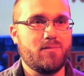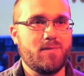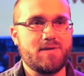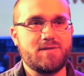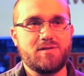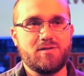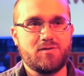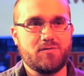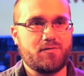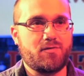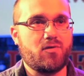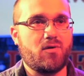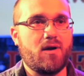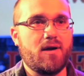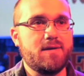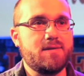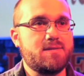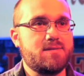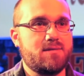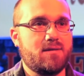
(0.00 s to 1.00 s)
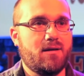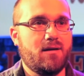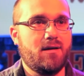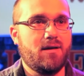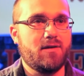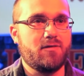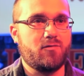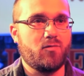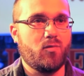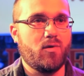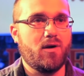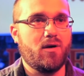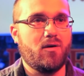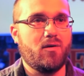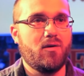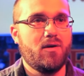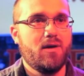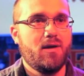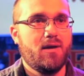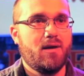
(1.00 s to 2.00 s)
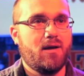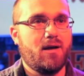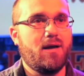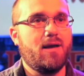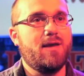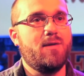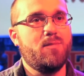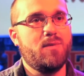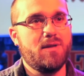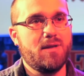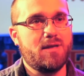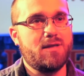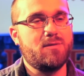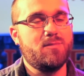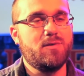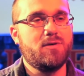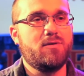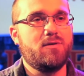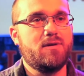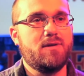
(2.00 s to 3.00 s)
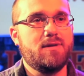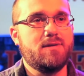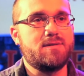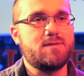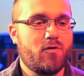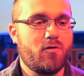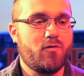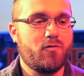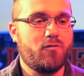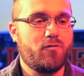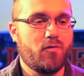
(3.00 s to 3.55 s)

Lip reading: message of Christ as well in many communities.